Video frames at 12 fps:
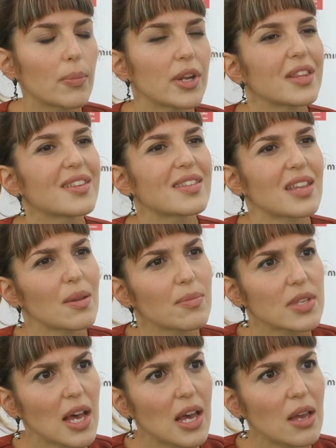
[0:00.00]
But at the same
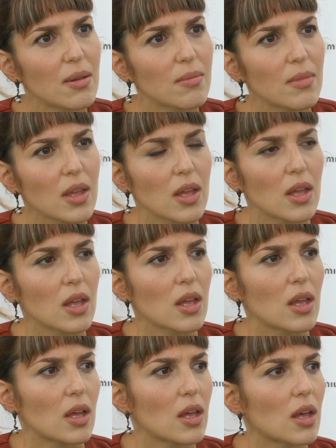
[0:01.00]
time,
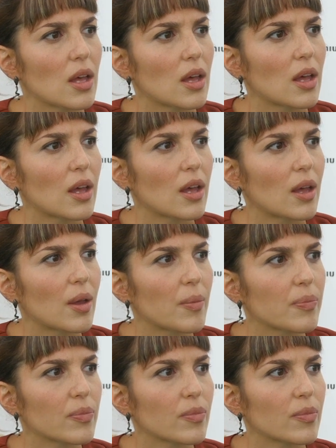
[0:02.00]

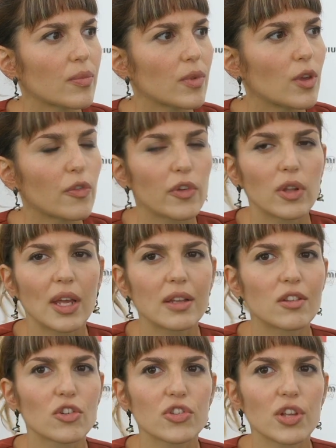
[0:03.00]
you feel
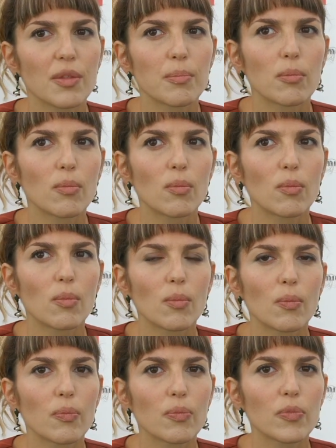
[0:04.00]
like there's some
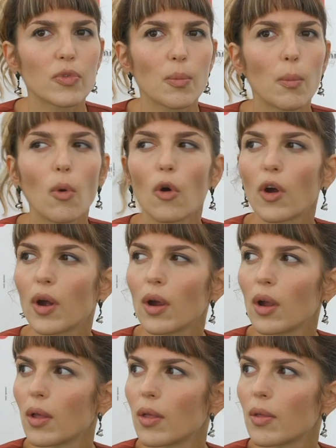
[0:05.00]
more